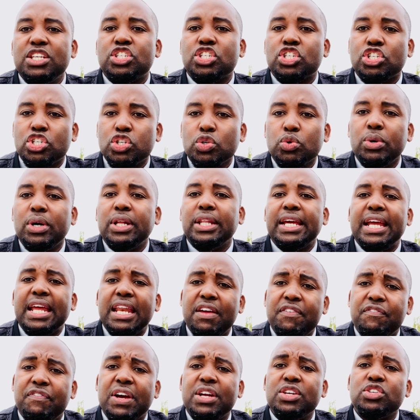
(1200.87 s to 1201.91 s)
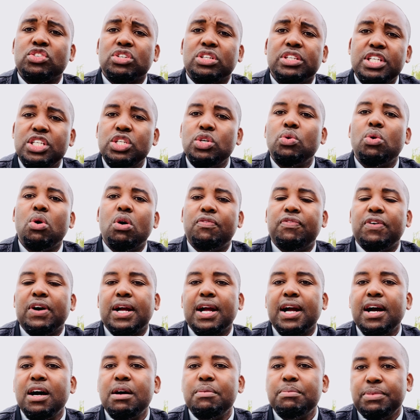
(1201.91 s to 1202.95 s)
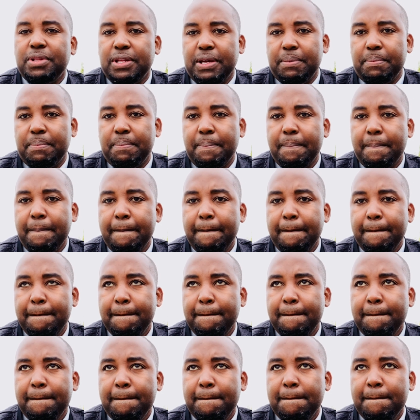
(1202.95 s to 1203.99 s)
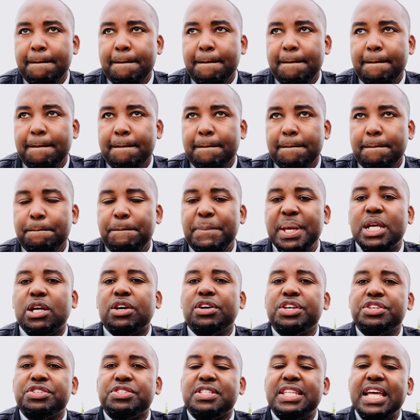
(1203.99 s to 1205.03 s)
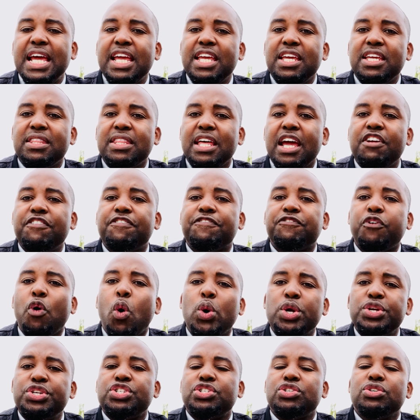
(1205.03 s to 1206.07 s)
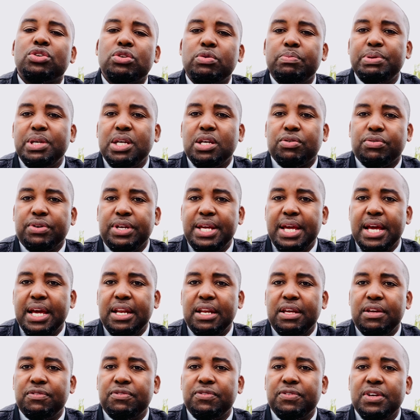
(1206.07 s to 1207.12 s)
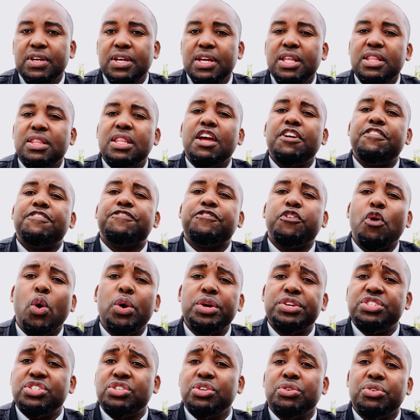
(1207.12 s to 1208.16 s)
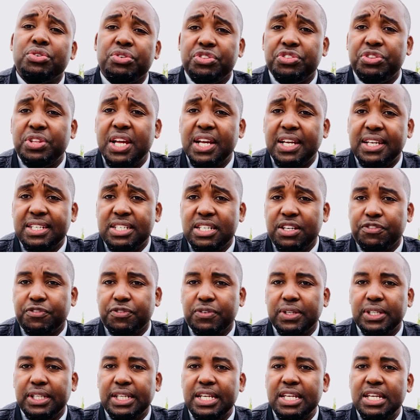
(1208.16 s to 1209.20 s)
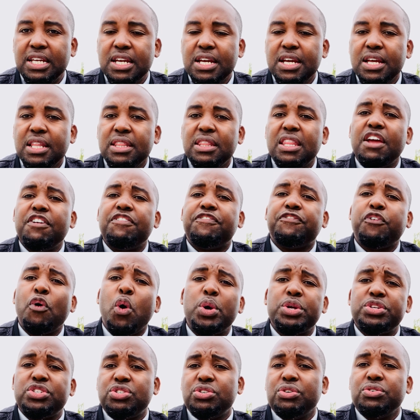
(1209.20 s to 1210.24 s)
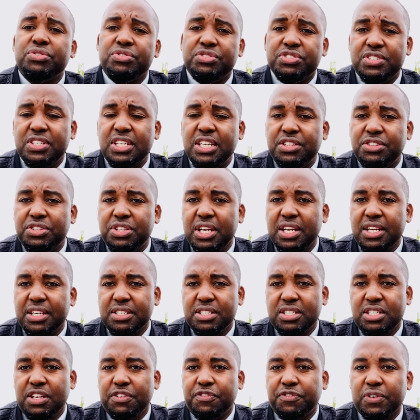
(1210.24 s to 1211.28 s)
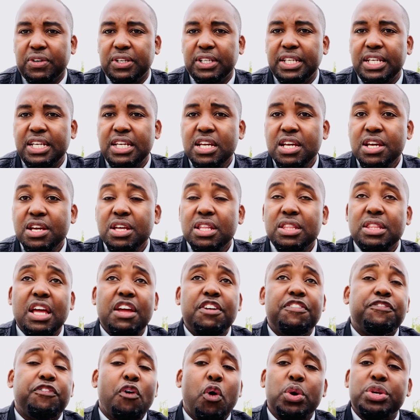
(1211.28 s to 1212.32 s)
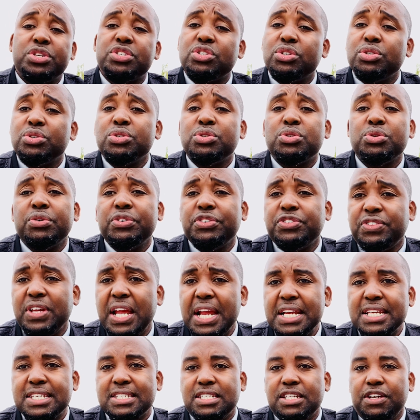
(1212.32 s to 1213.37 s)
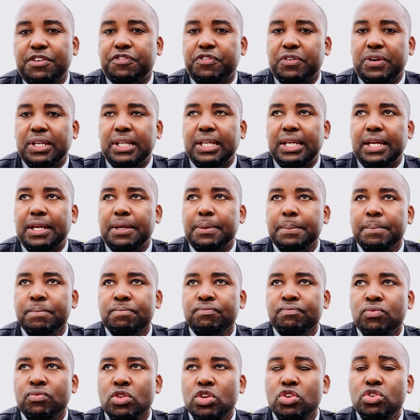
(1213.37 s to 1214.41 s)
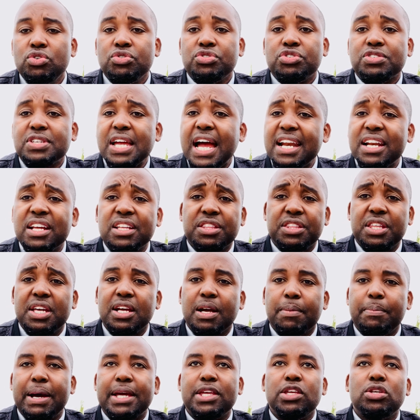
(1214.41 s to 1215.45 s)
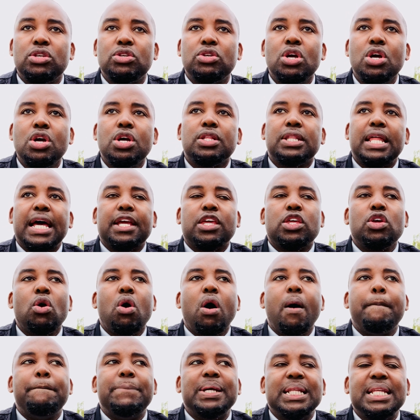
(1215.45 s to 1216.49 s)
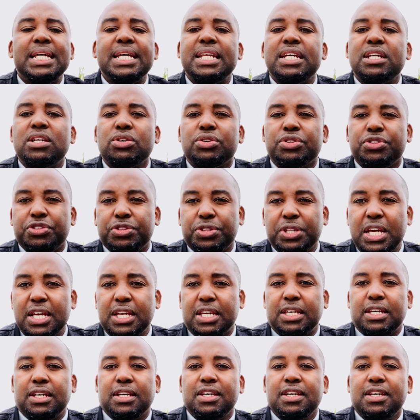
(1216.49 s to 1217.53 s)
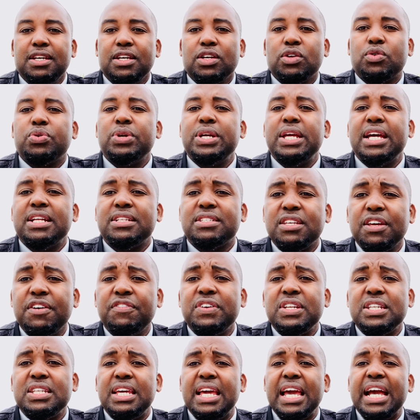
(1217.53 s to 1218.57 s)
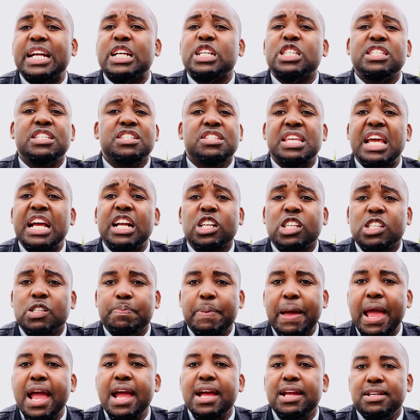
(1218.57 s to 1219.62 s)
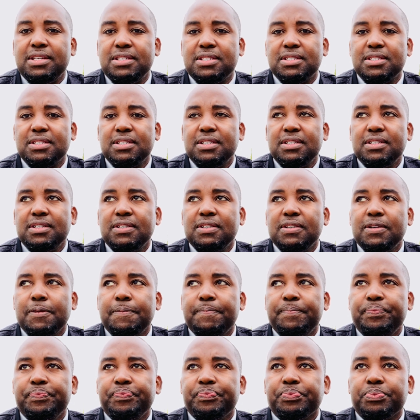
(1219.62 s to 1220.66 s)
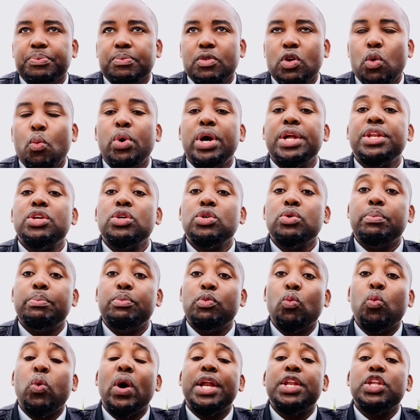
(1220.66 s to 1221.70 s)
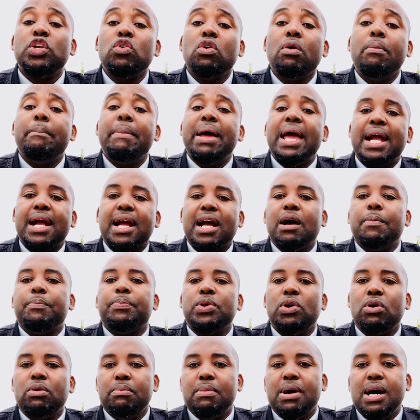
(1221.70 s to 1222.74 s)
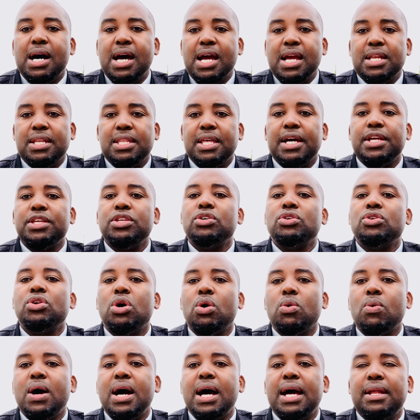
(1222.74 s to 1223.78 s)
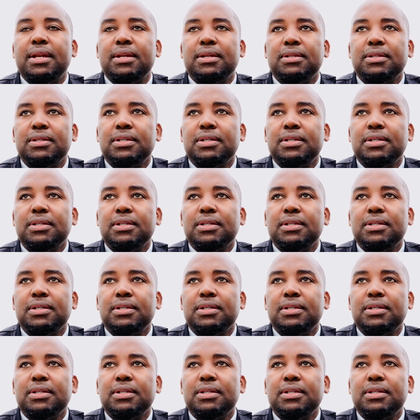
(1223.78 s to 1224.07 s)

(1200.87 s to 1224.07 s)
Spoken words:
surely and eventually you overcome them, because they force you to be creative. They force you to think differently. They force you to see things differently. They force you to do things differently. You start to think about like your ability to think, creativity just expands. When you make up your mind that, you know what,